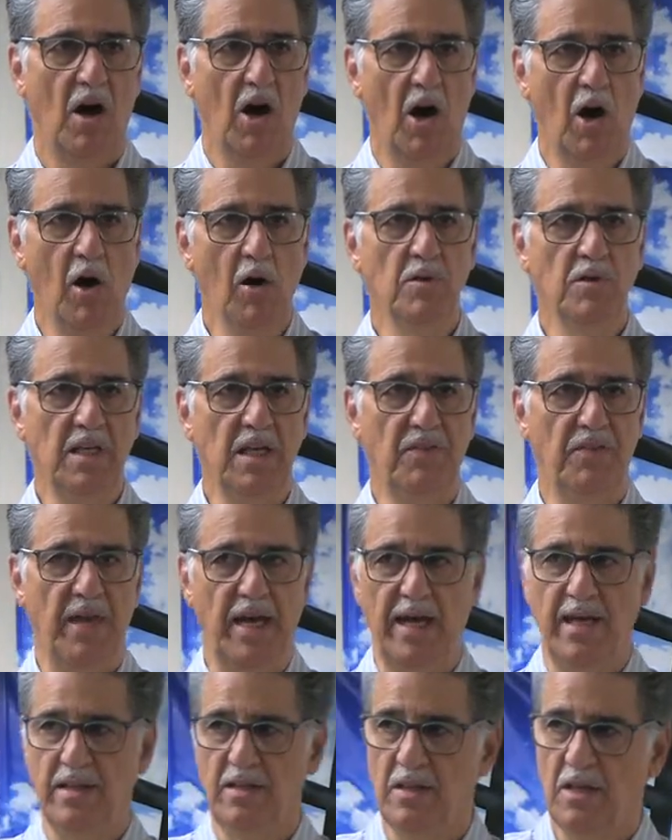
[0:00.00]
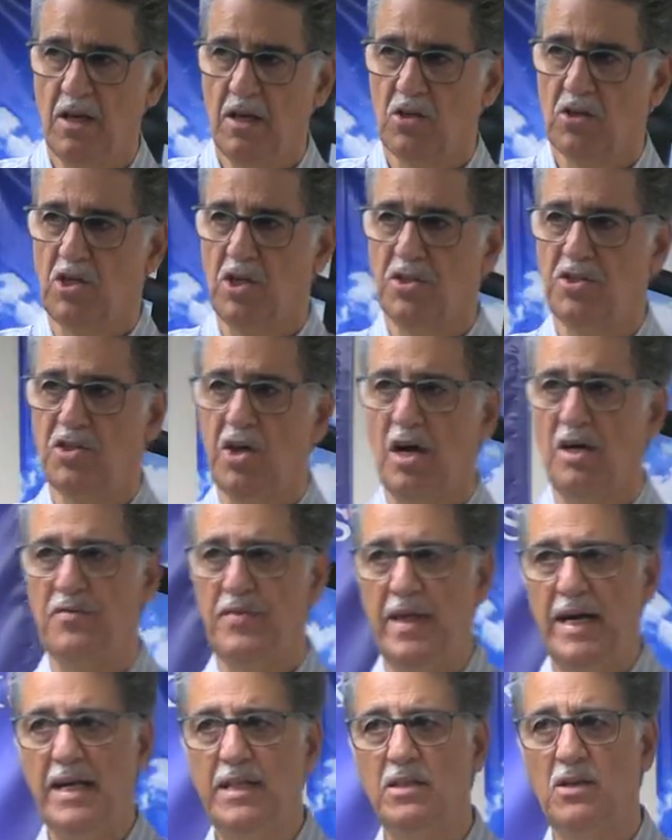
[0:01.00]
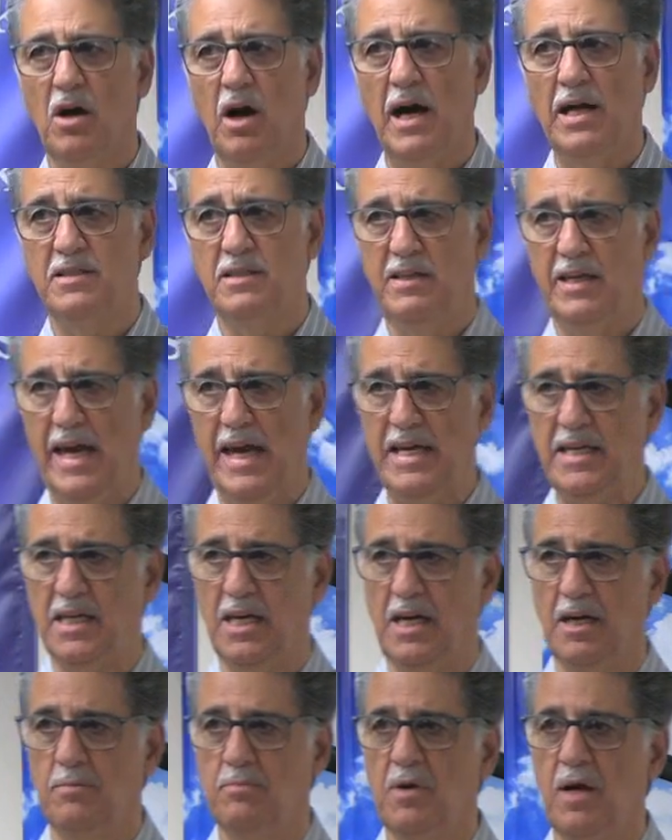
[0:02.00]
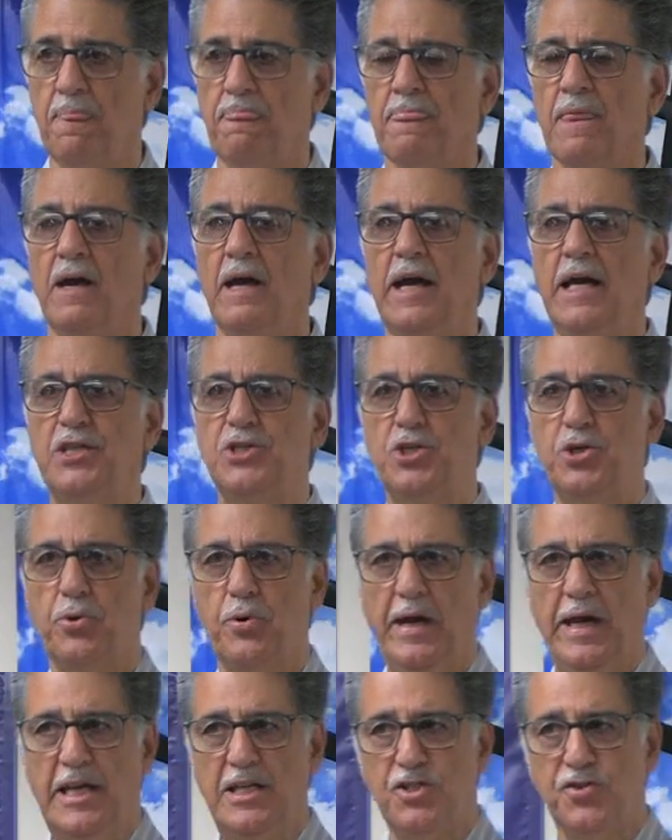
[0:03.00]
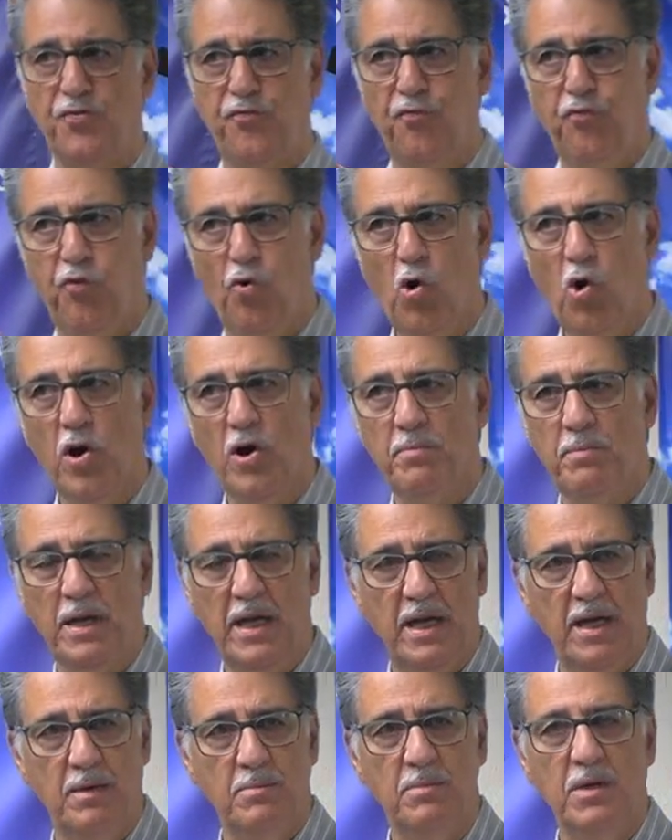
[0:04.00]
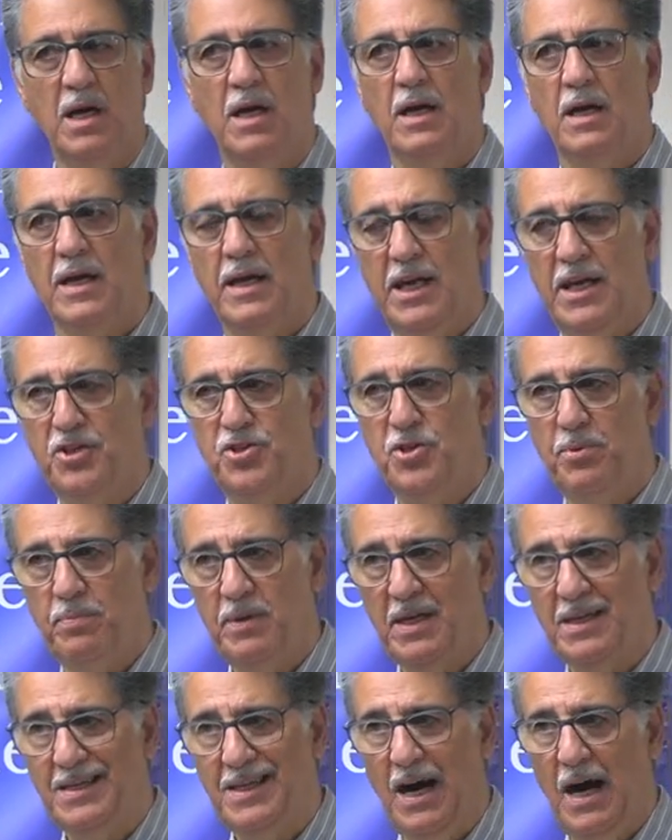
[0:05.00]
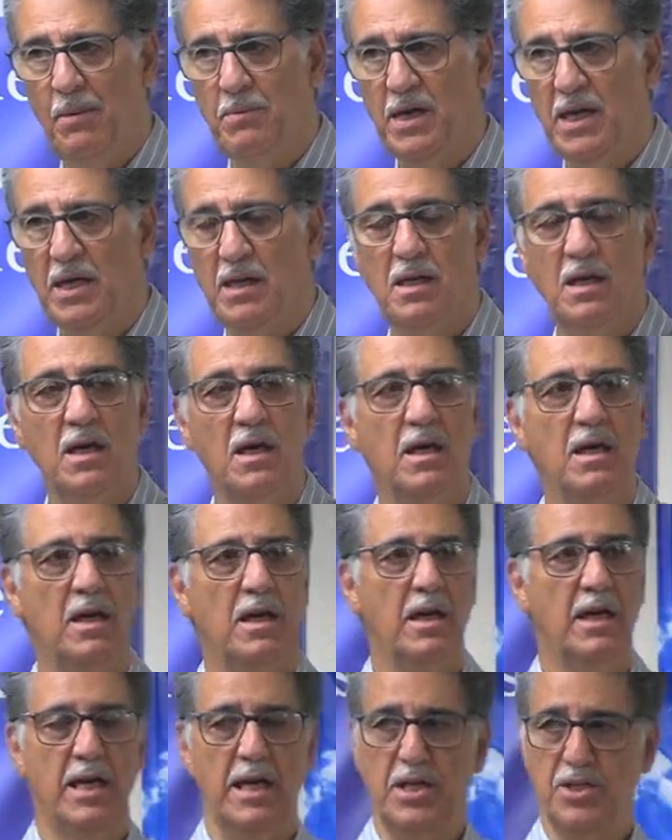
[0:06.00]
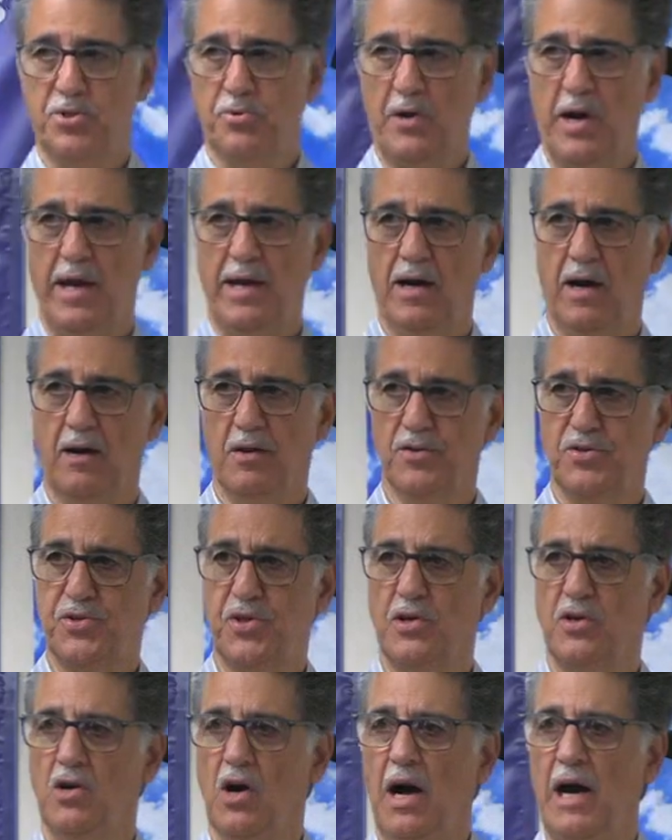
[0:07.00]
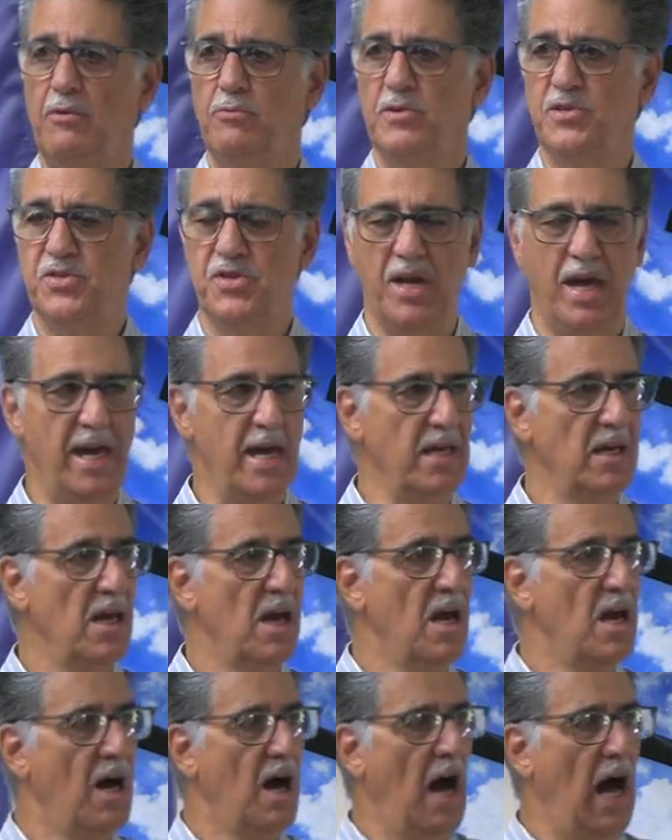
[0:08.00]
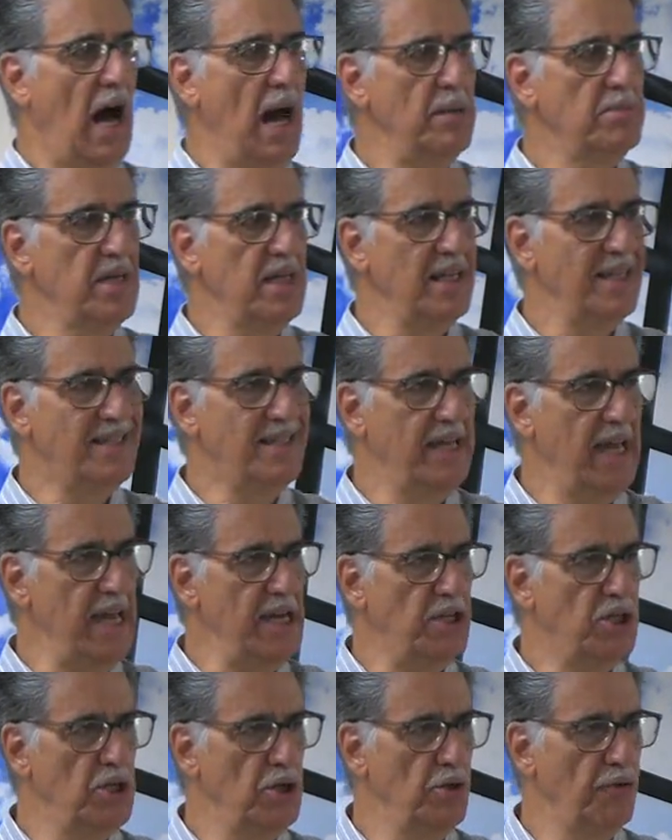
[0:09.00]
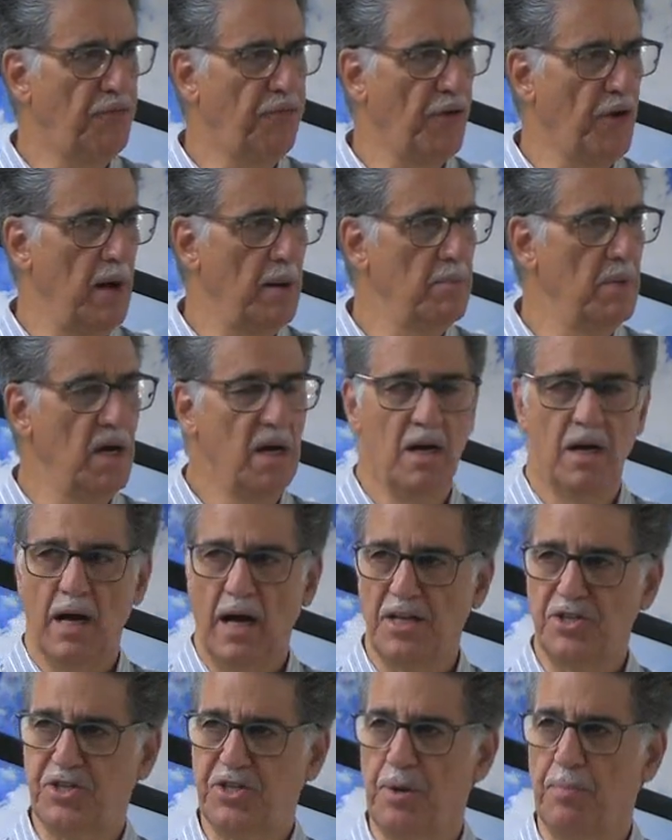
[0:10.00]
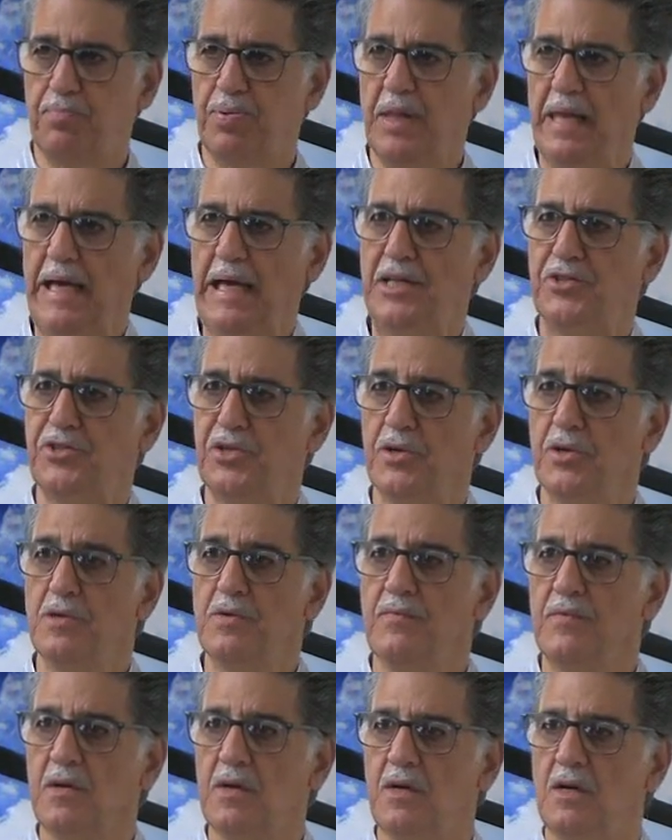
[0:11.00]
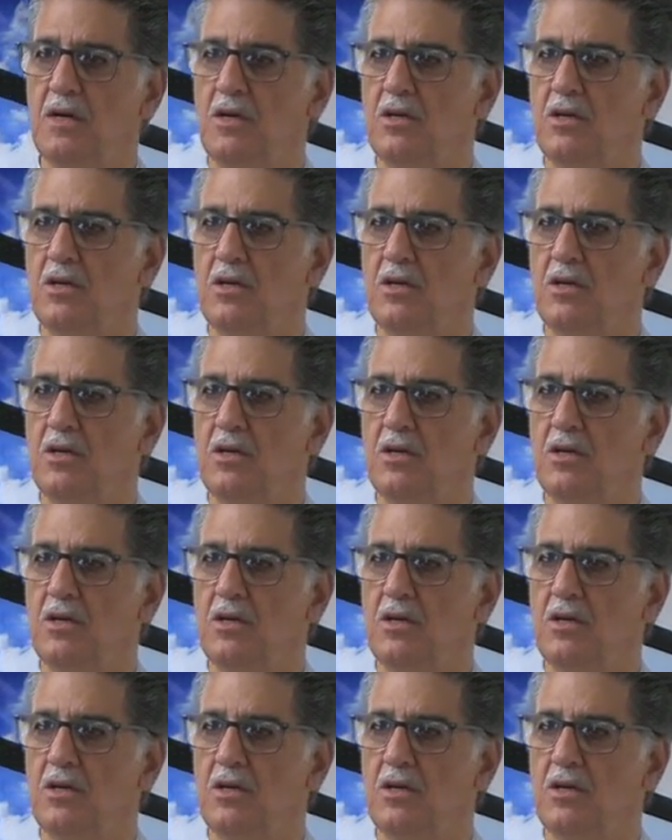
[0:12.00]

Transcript: Only then could the, then God take him and transform him into becoming Israel. So God was saying, I'm going to take you from a supplanter,